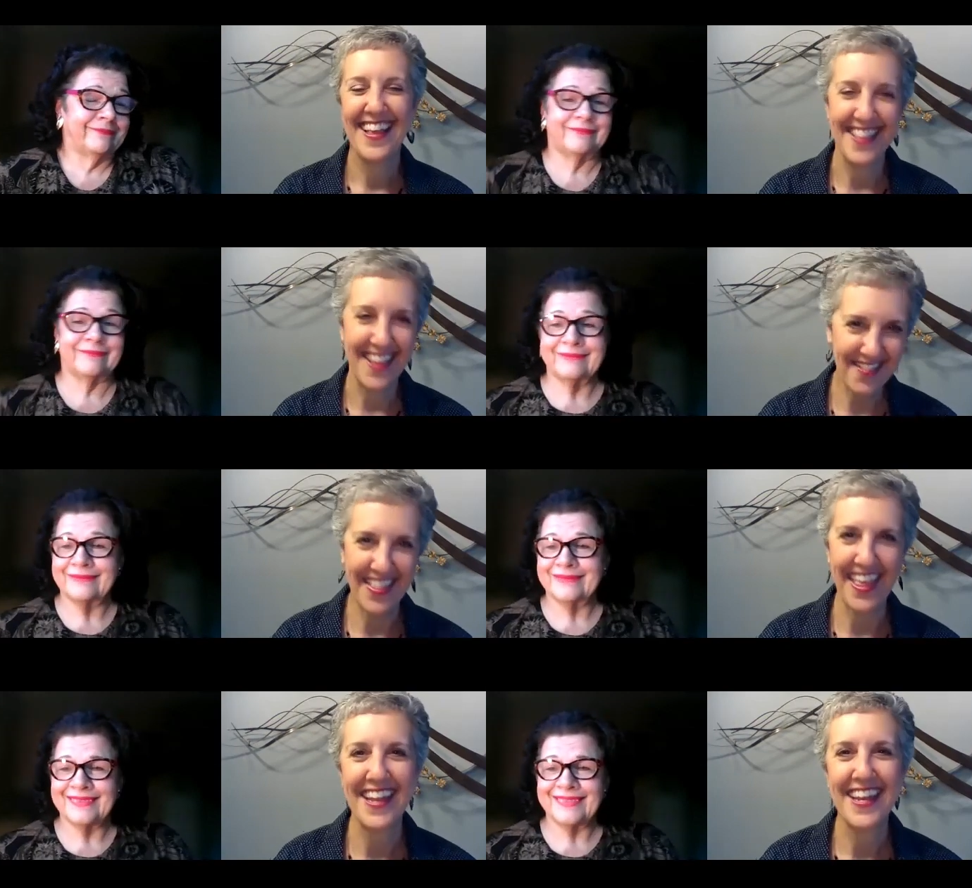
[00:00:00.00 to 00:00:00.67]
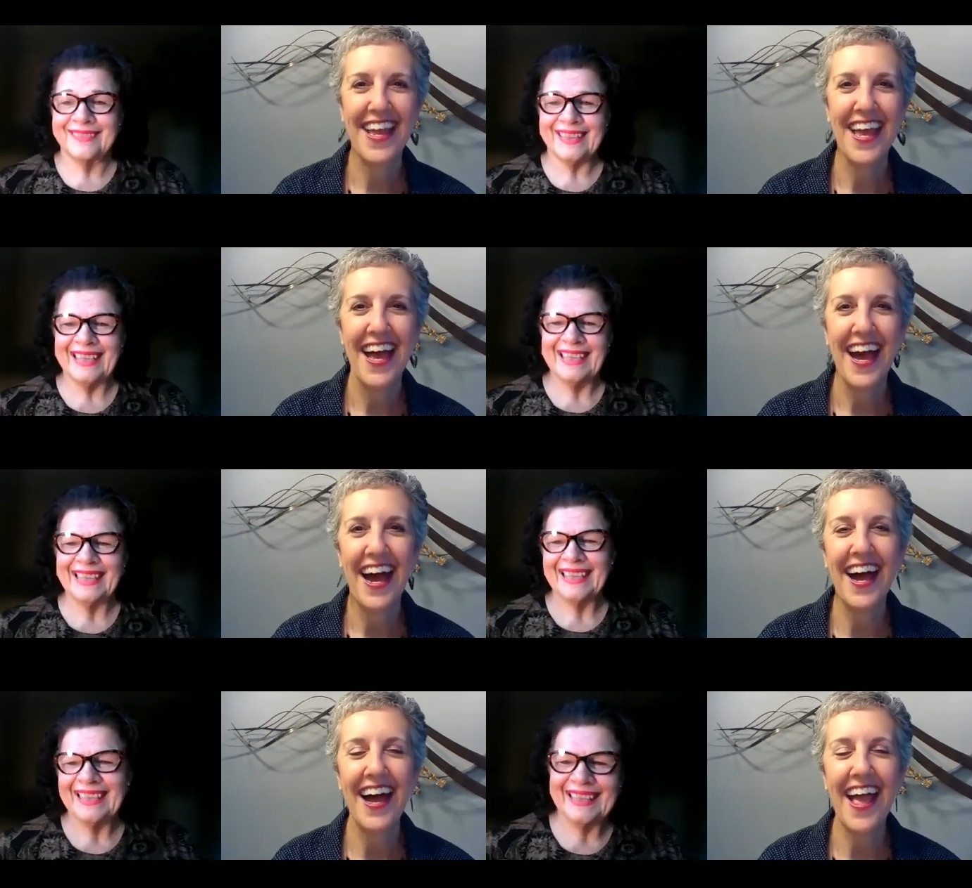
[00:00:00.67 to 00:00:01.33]
Speaker 1: Love that.
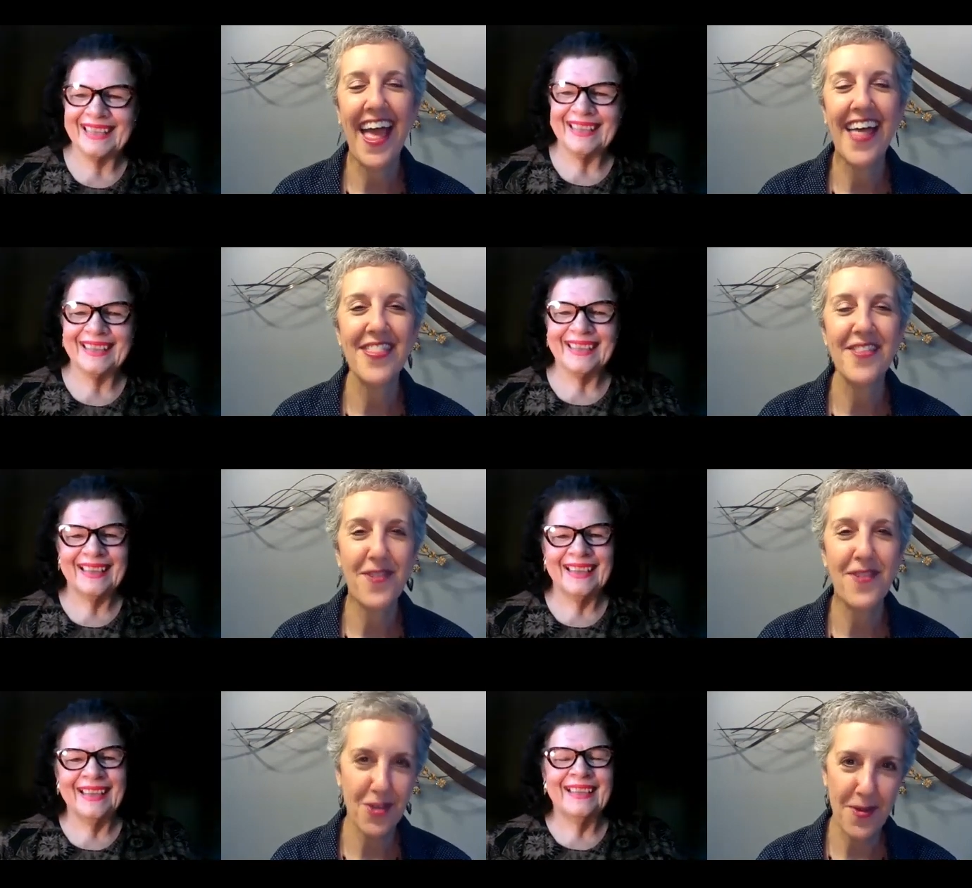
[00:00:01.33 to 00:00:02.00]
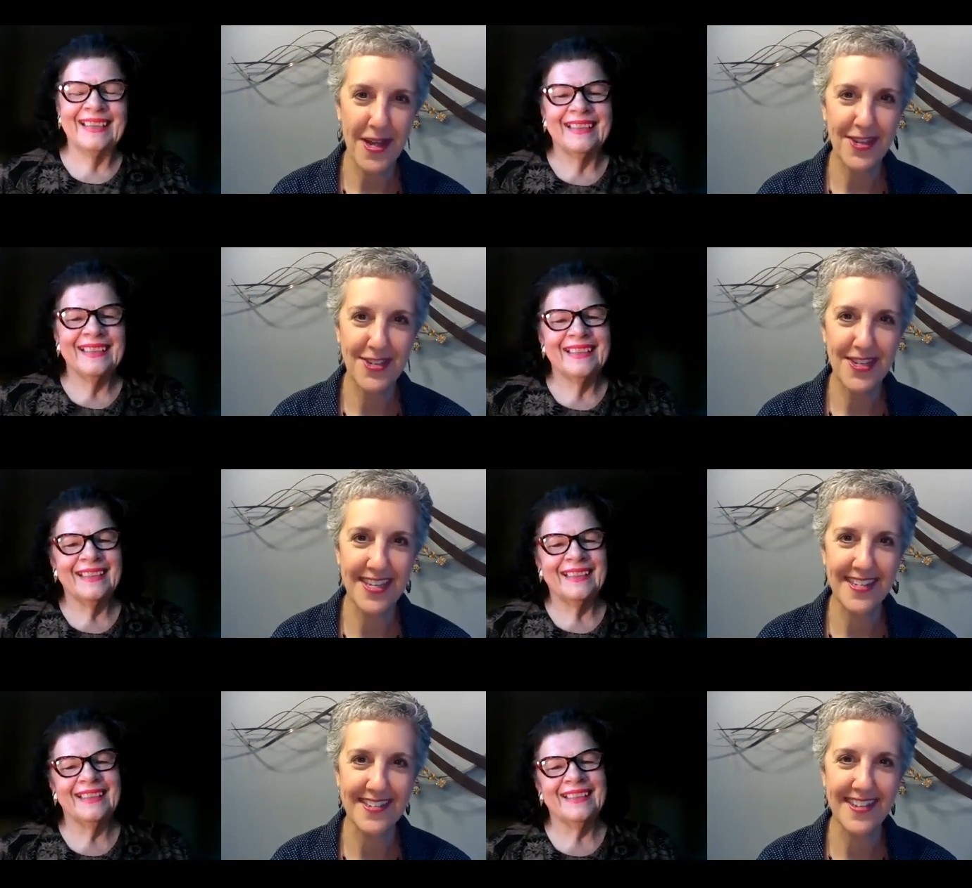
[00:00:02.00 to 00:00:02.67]
Uh, and the fifth
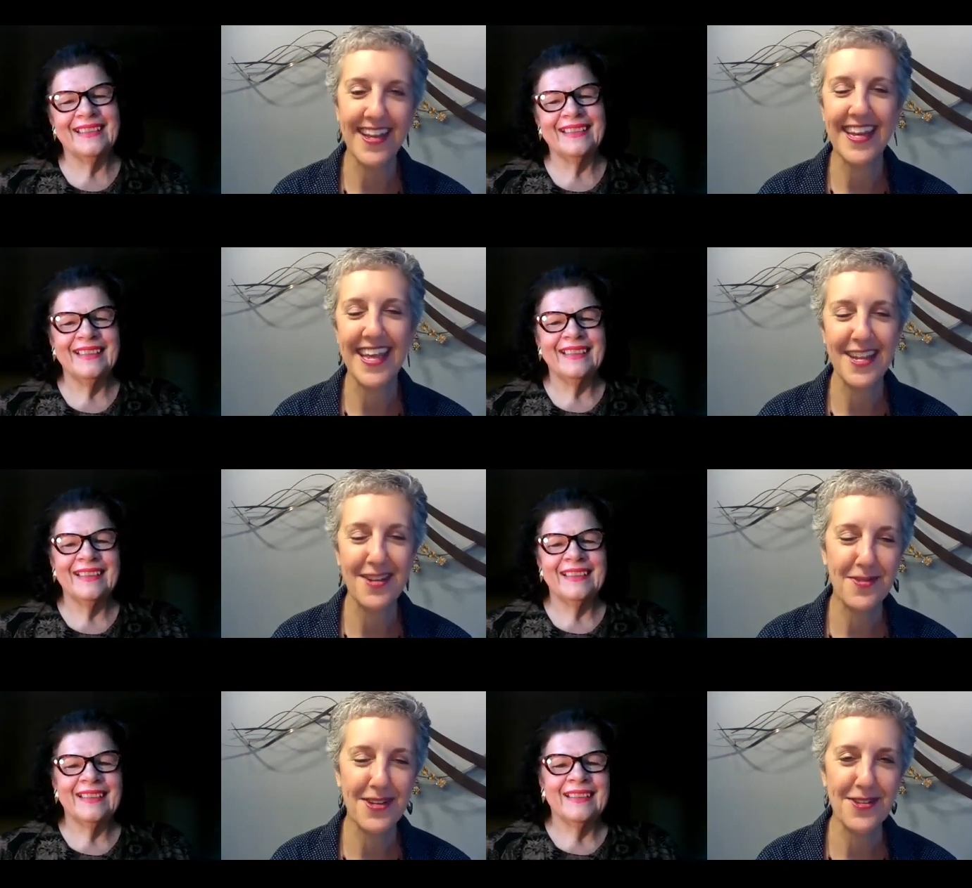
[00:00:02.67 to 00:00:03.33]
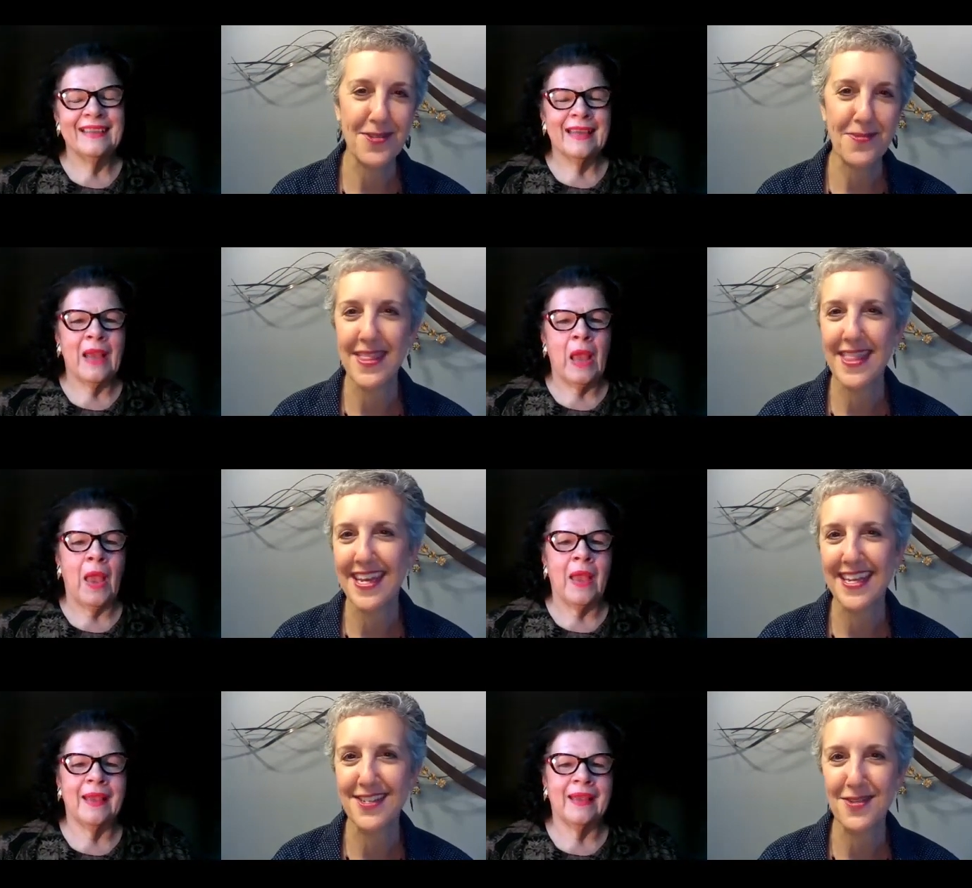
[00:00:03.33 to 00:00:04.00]
question, Donna Edwards, the one
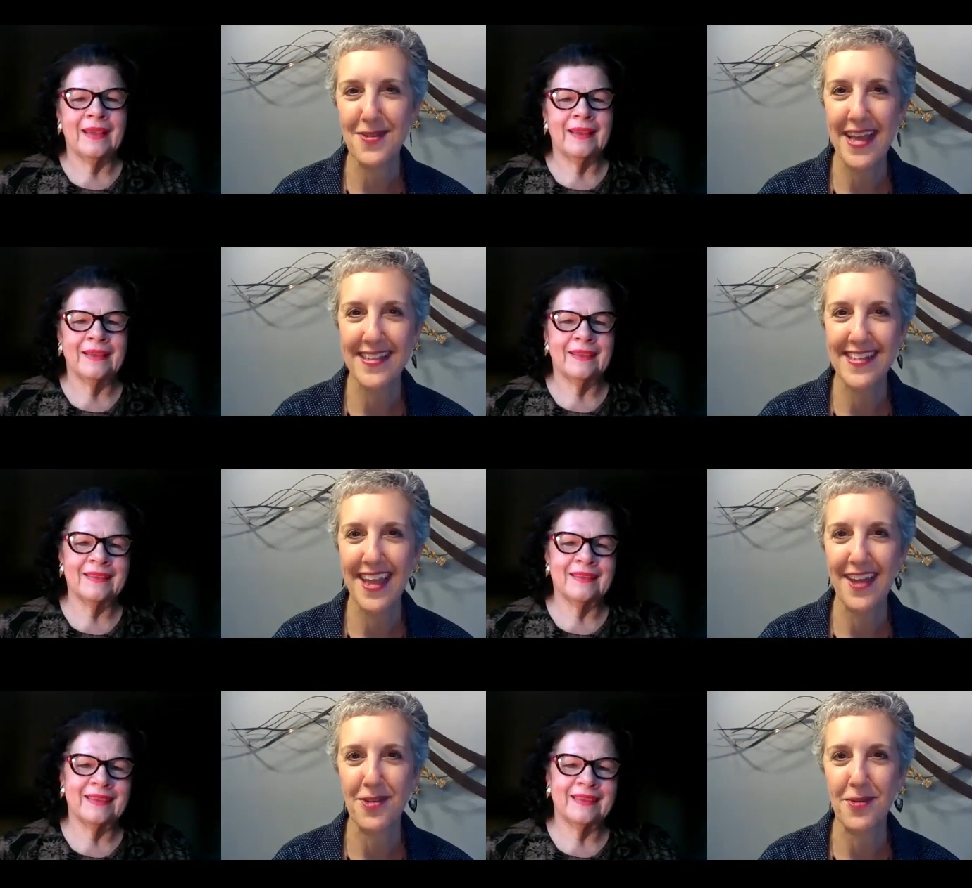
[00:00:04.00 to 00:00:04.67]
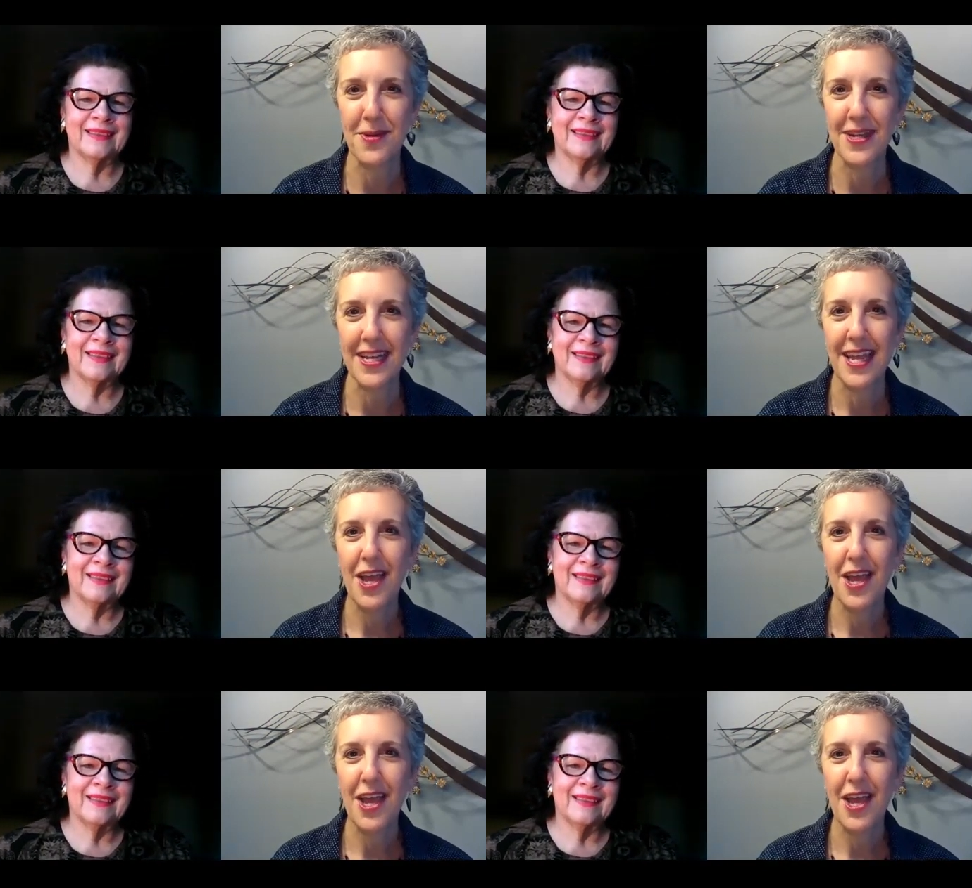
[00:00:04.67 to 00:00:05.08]
that I do ask everyone